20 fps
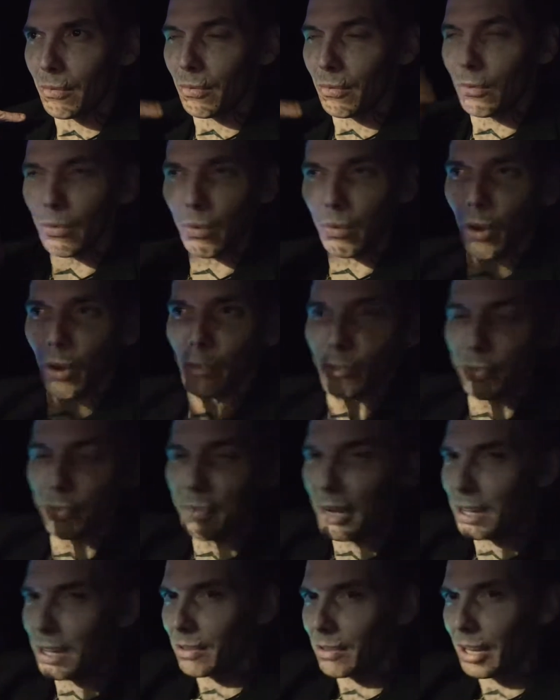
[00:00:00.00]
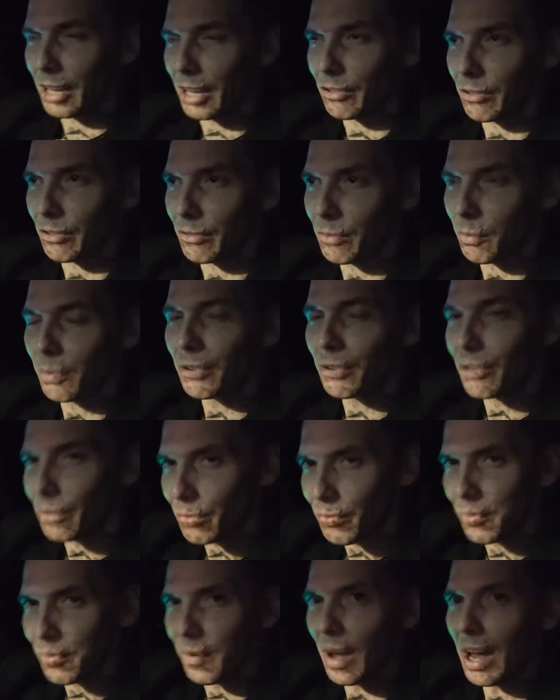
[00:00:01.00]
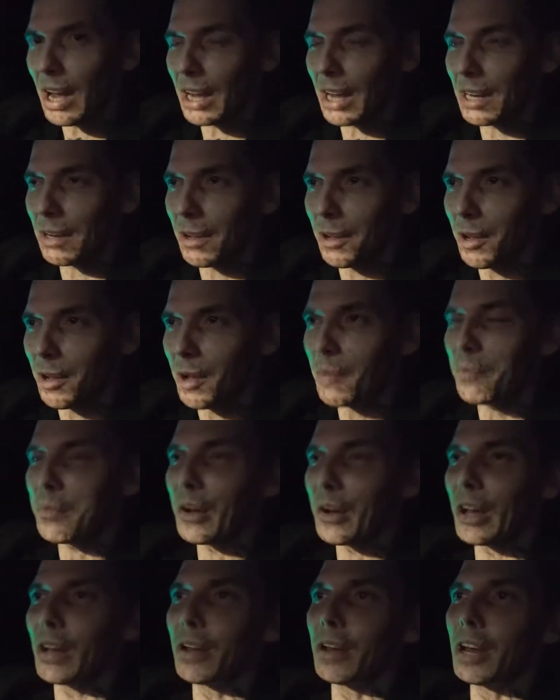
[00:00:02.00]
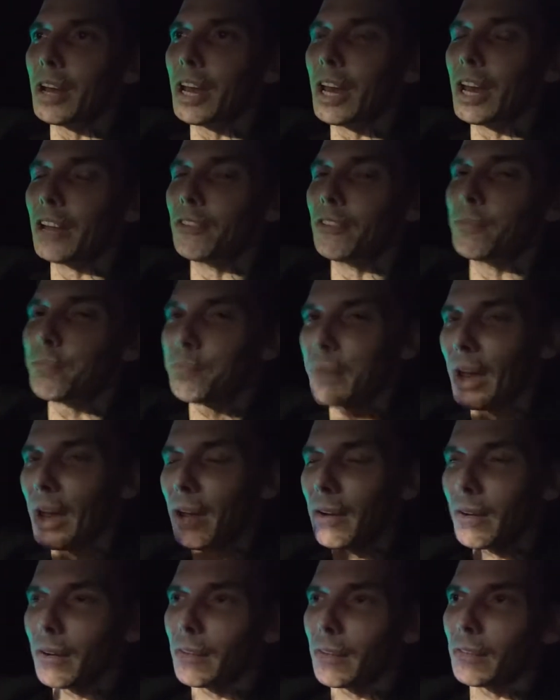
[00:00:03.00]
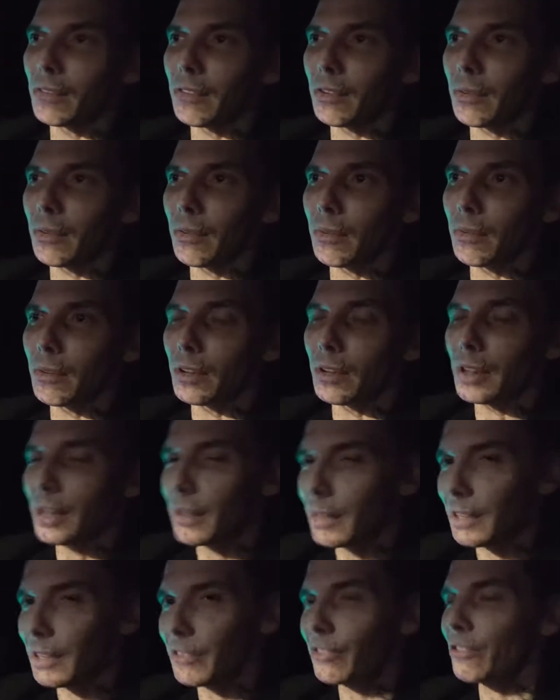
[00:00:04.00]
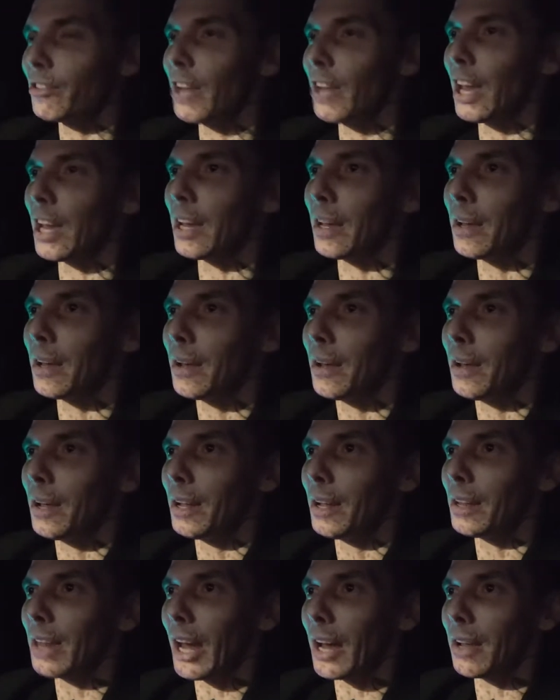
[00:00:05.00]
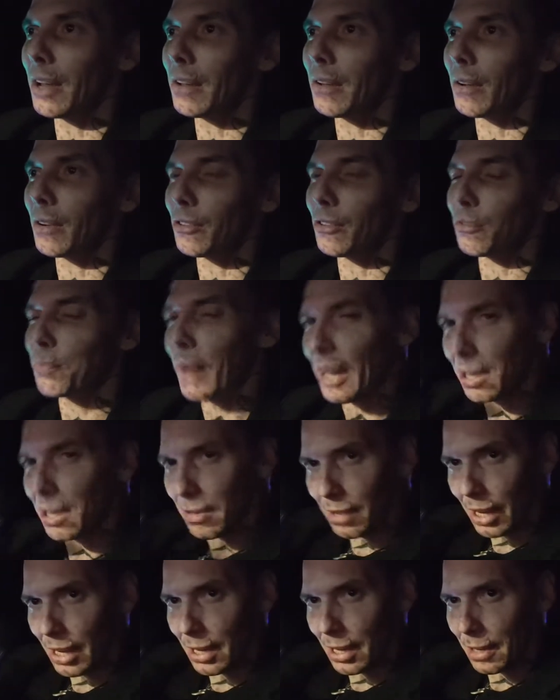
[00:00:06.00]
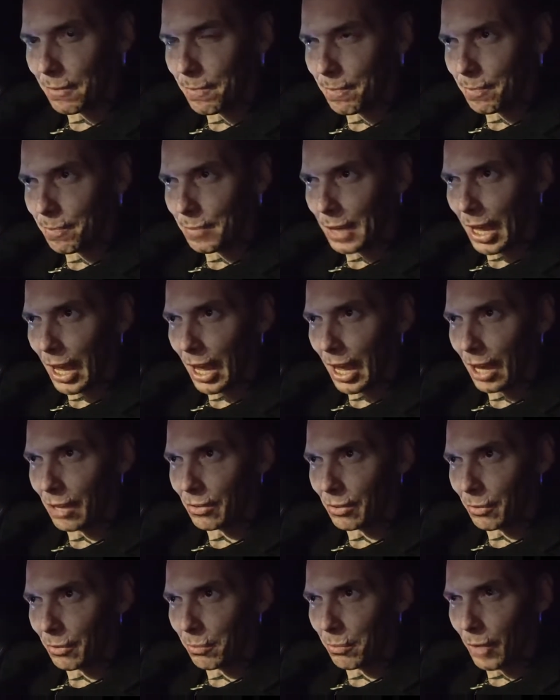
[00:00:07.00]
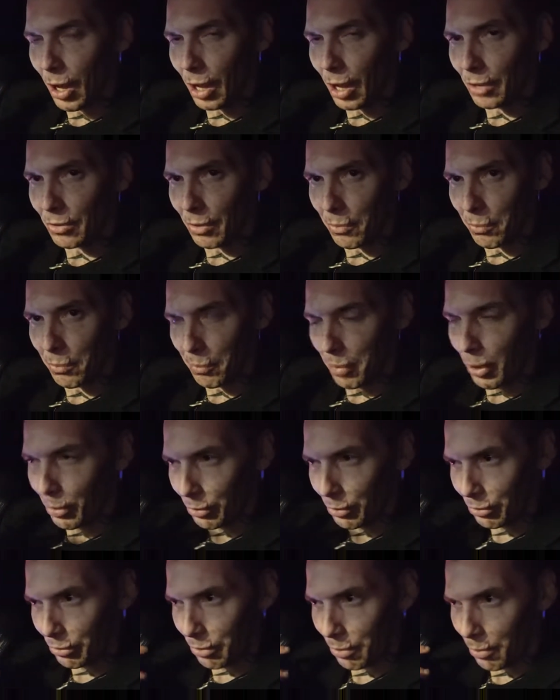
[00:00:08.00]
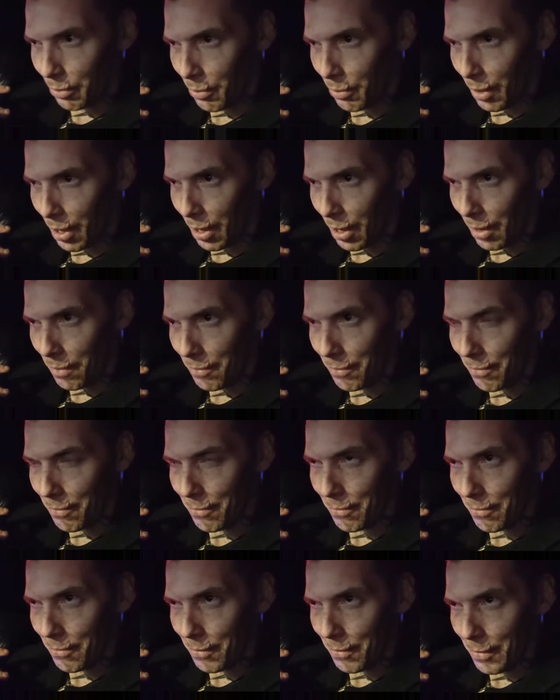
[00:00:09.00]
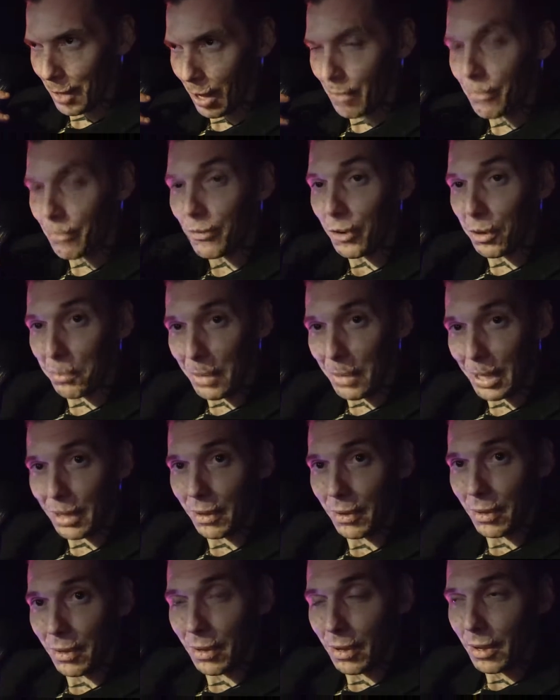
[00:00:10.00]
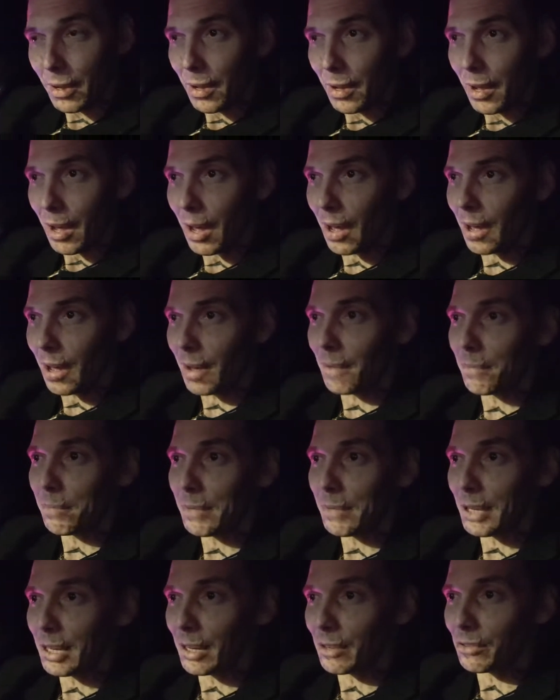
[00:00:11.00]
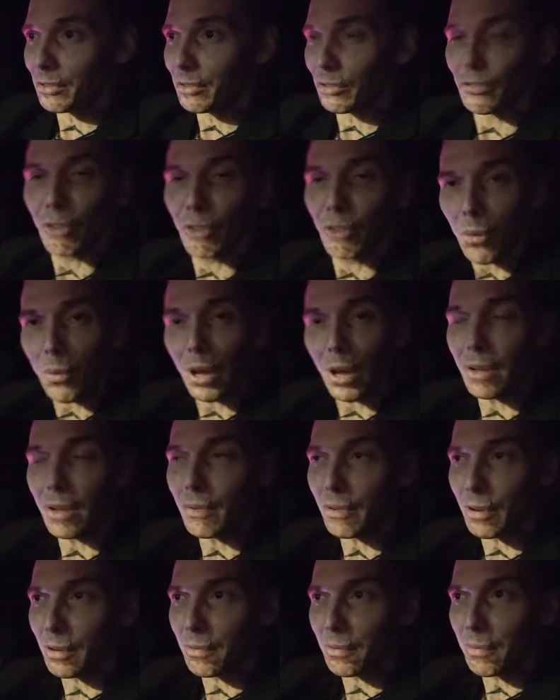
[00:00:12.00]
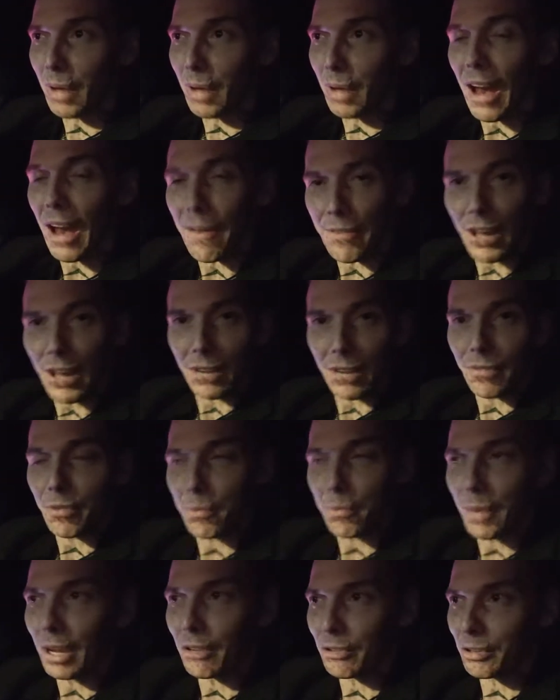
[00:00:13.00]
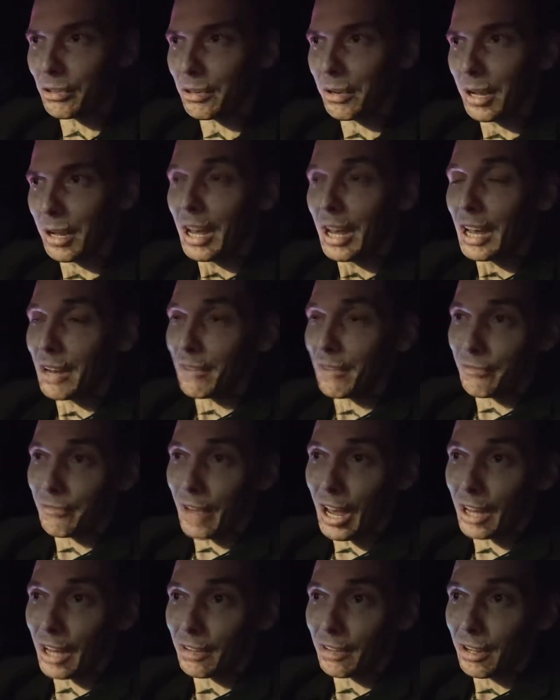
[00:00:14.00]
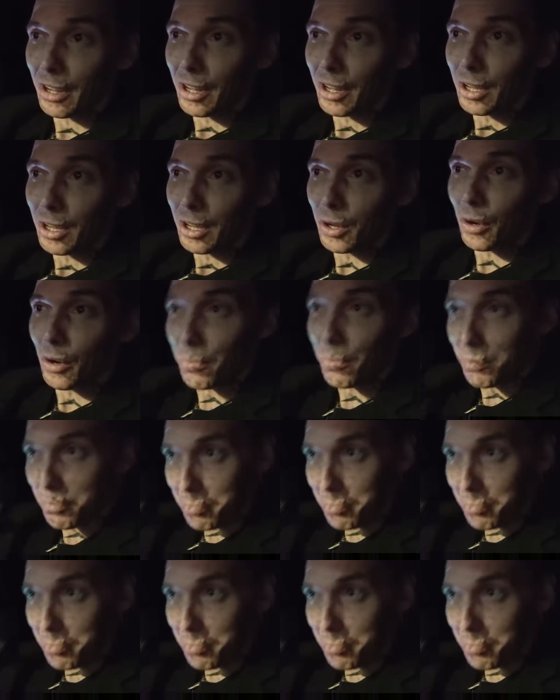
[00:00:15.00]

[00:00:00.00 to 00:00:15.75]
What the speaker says: gross speculations, which is fine, but it's better to clearly state that you're speculating as opposed to affirming, because there's no way you could have that information. And in fact, you're